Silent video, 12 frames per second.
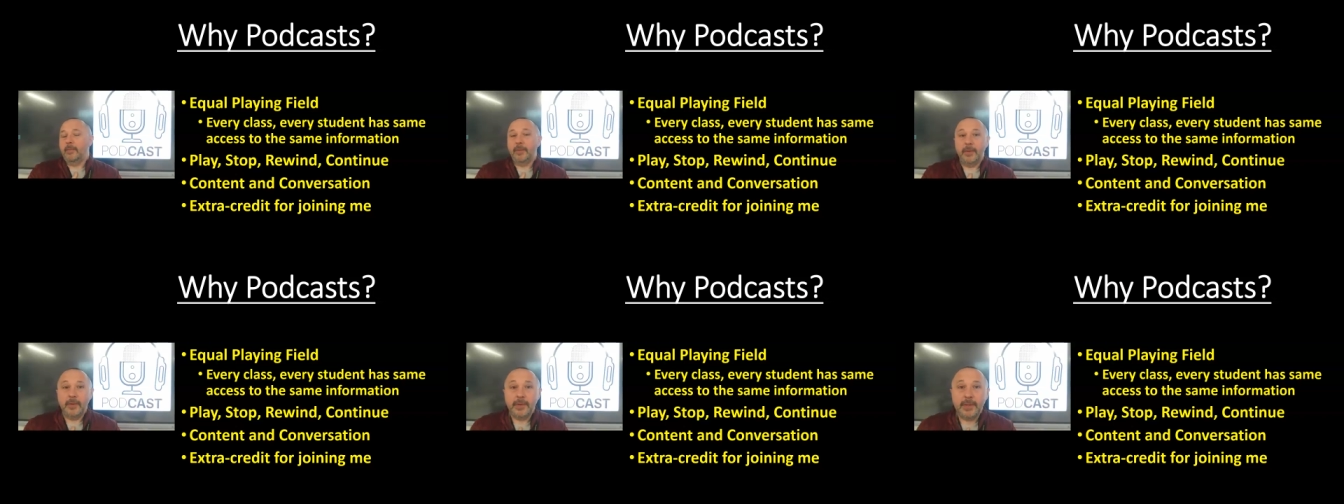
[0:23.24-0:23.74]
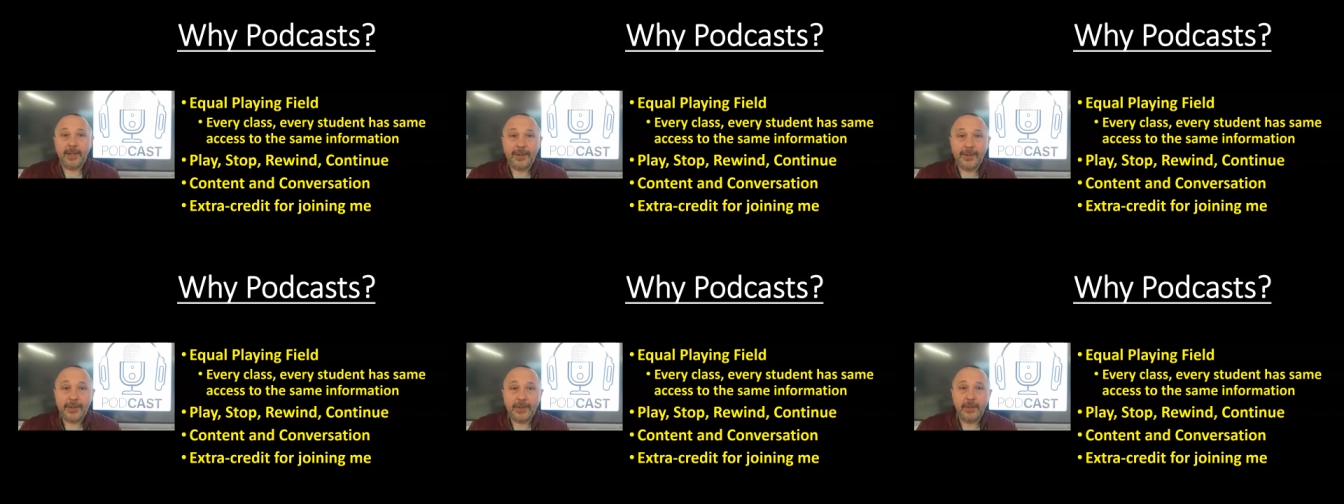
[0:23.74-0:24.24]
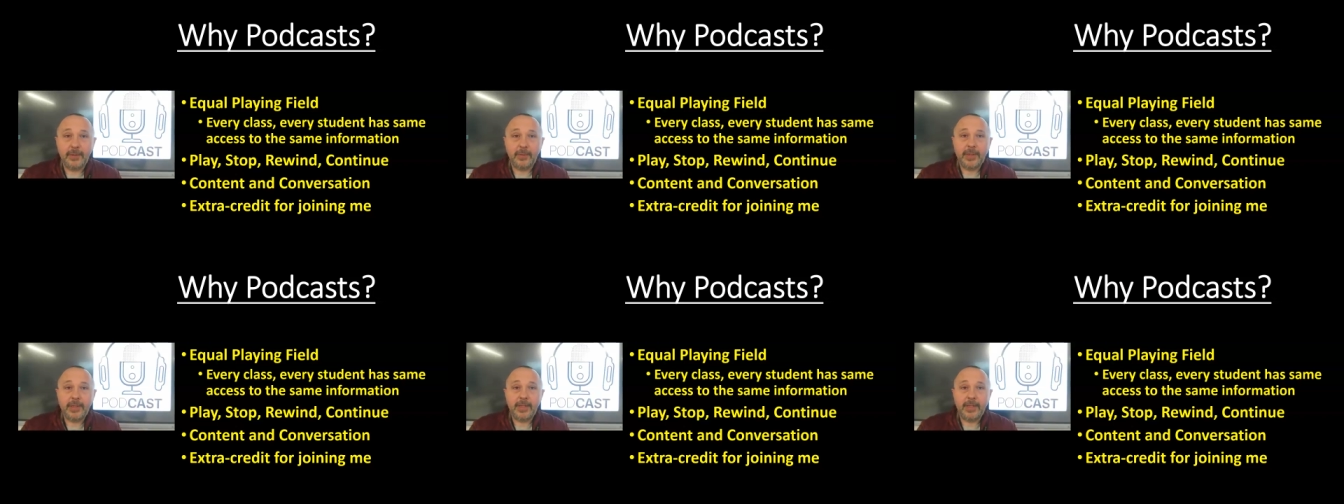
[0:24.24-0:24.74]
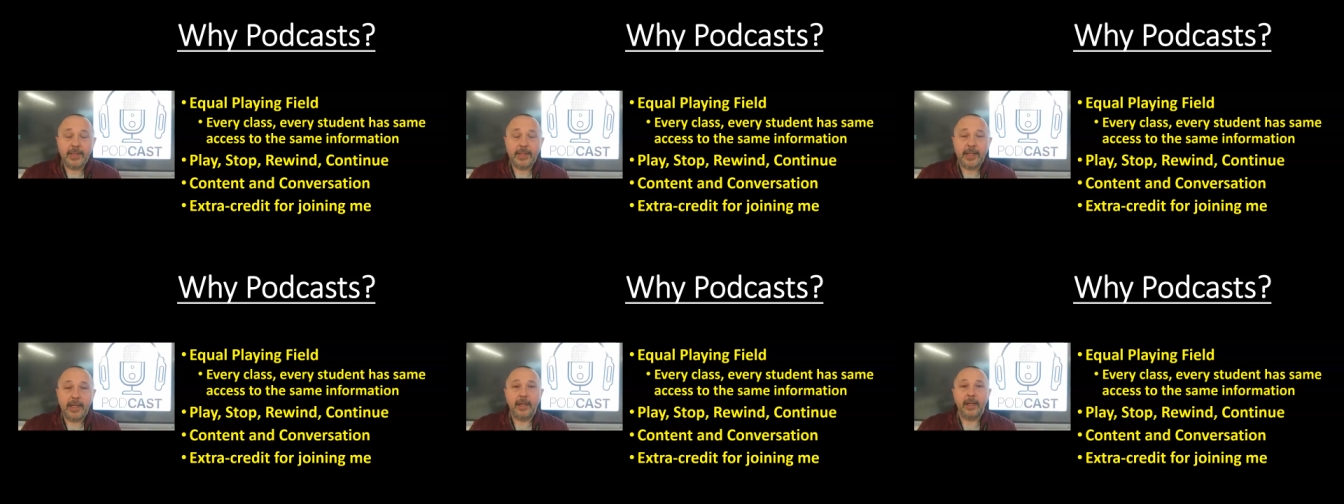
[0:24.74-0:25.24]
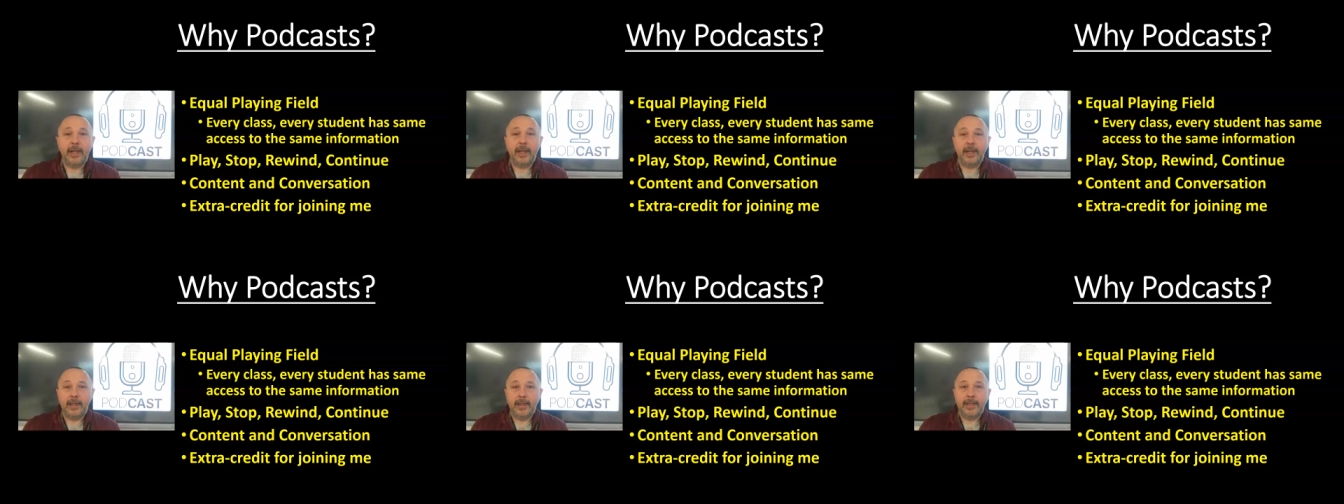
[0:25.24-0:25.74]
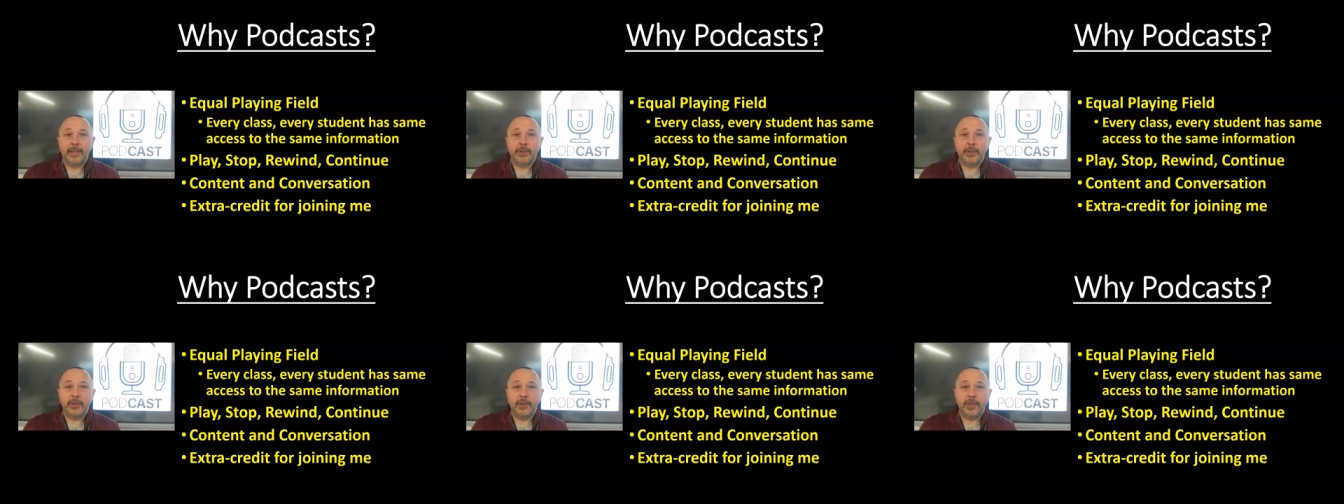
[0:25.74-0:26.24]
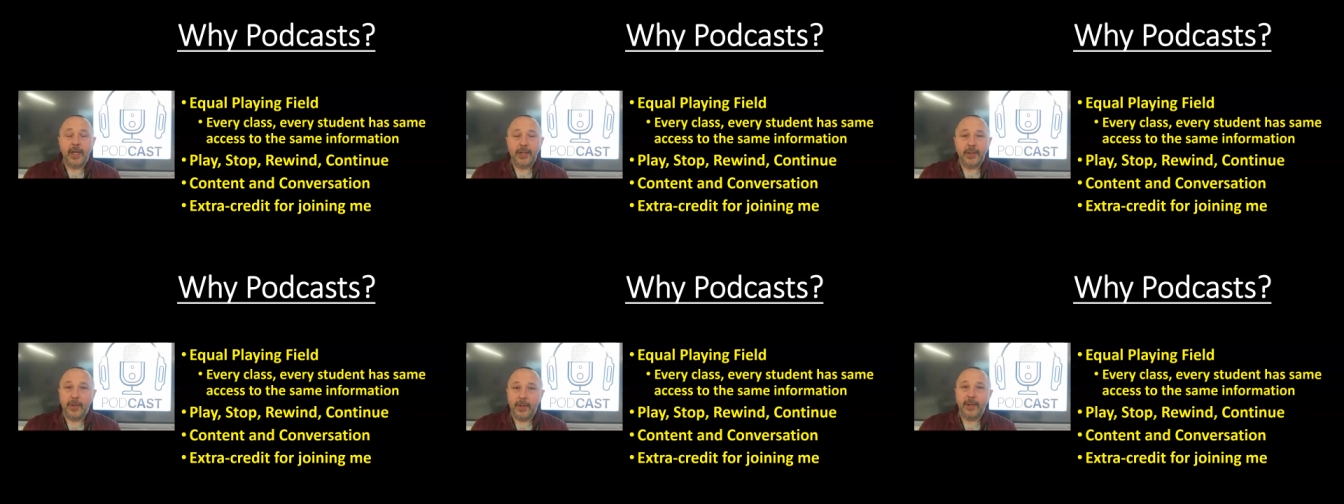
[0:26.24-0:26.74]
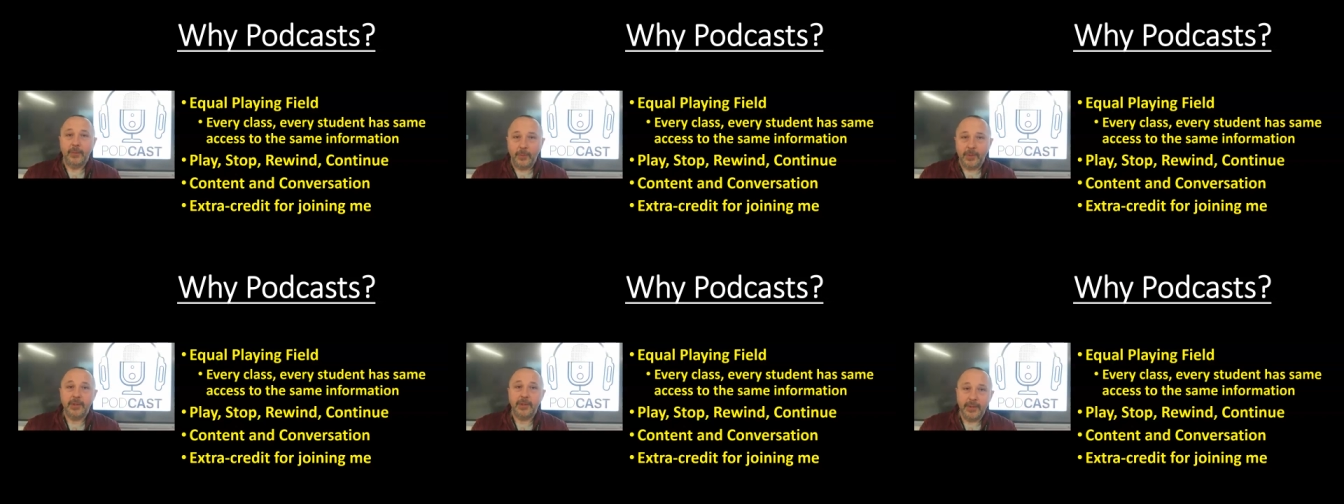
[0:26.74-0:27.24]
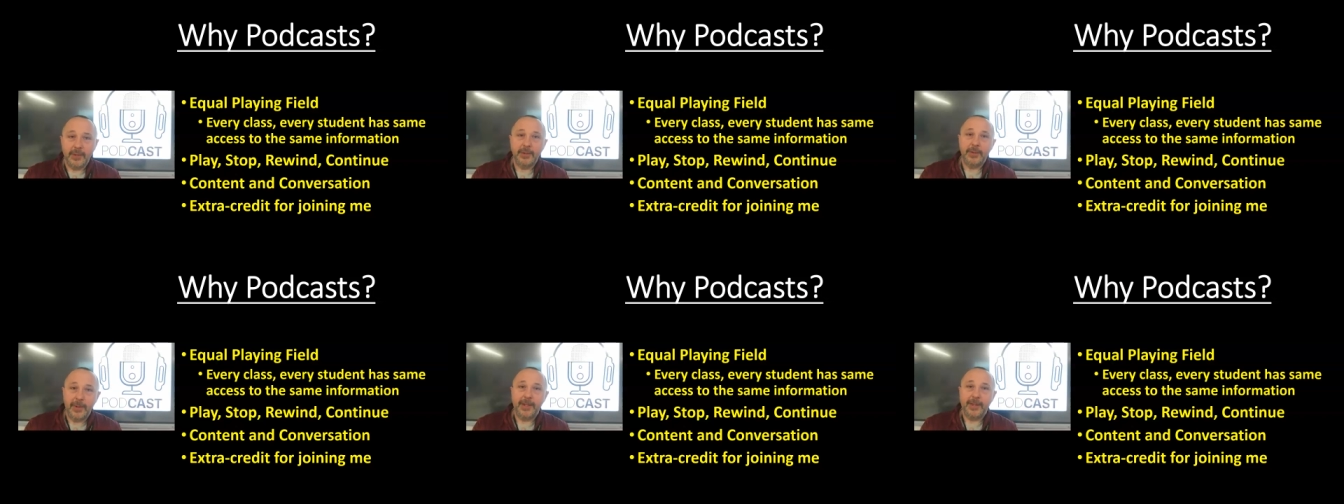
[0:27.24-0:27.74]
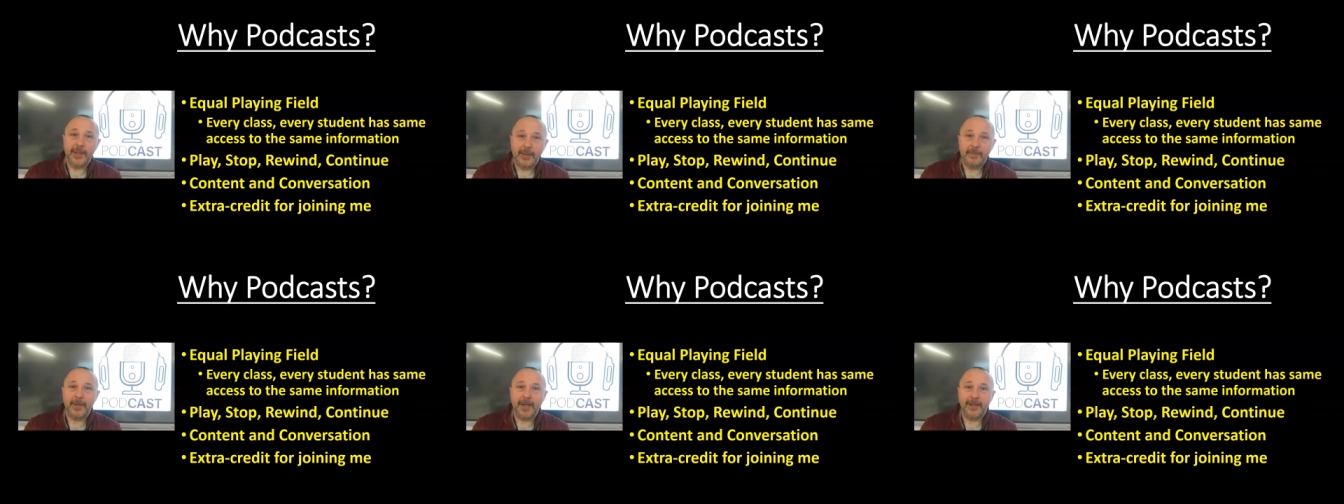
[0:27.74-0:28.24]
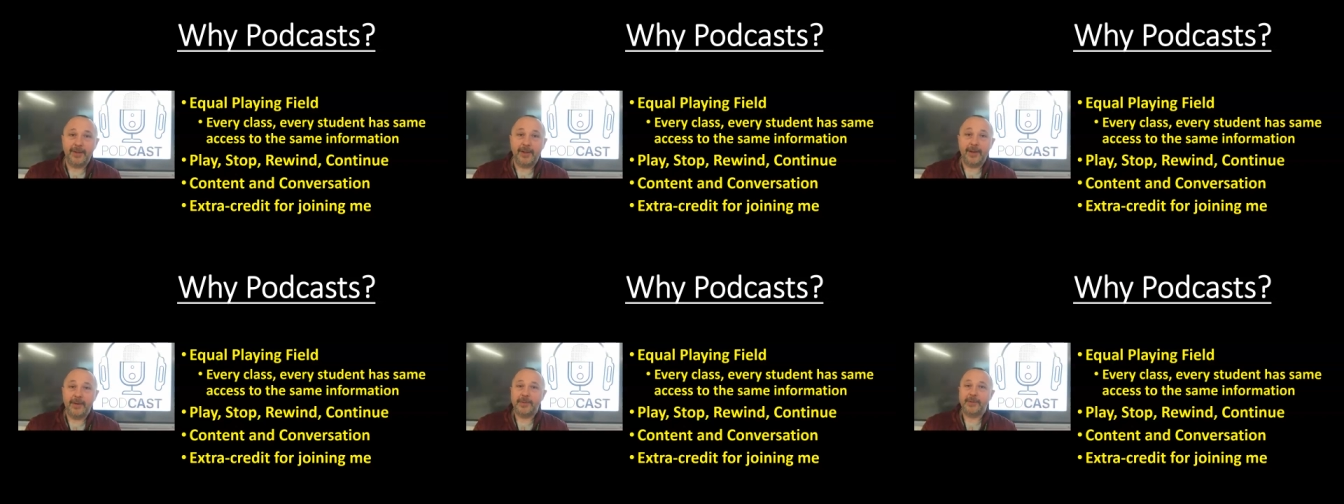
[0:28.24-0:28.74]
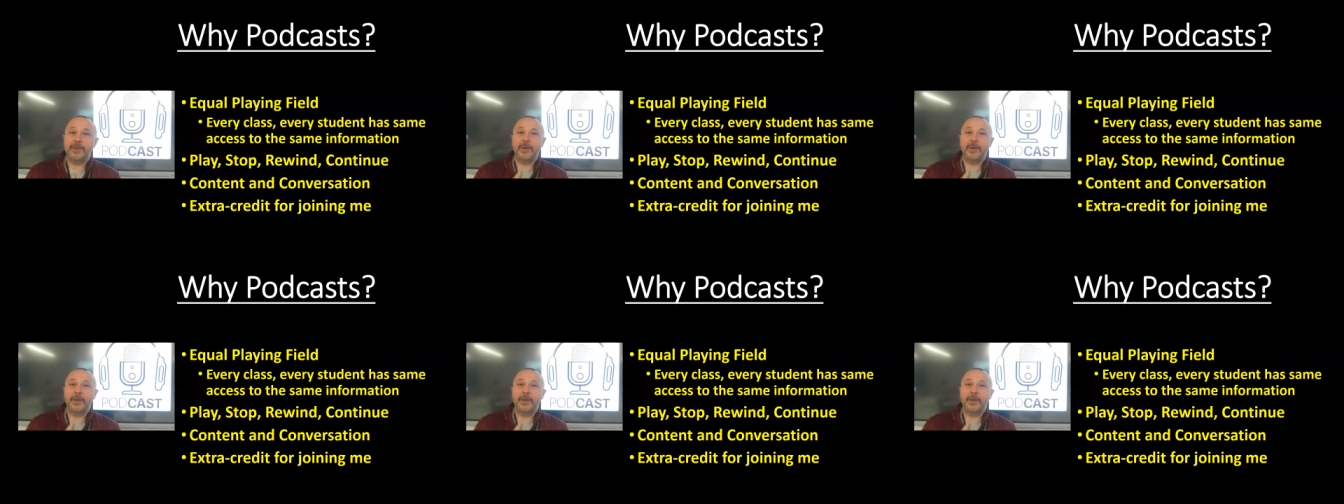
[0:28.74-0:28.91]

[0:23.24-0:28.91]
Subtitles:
For those that are still resisting, it is January and we're still doing them, my loves.